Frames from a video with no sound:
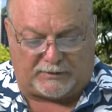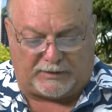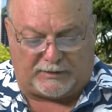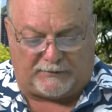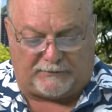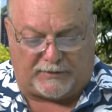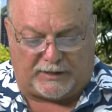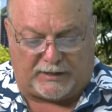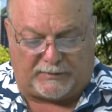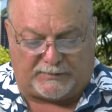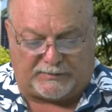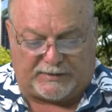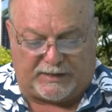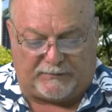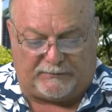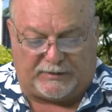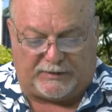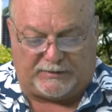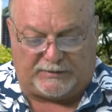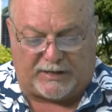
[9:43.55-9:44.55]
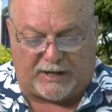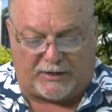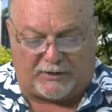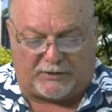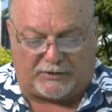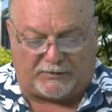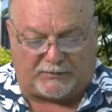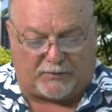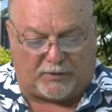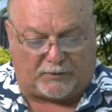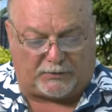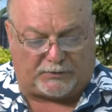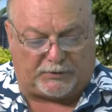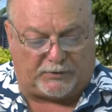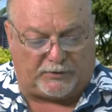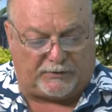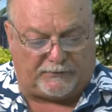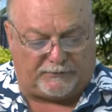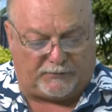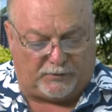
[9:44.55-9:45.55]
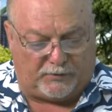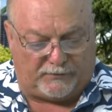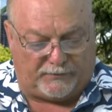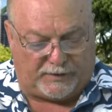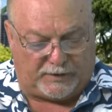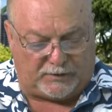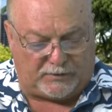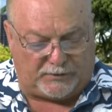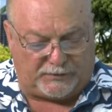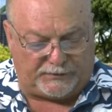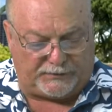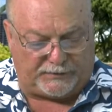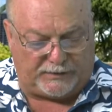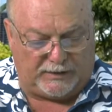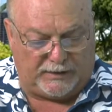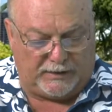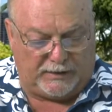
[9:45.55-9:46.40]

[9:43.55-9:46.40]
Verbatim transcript: to develop safety standards for alternative fuel vehicles.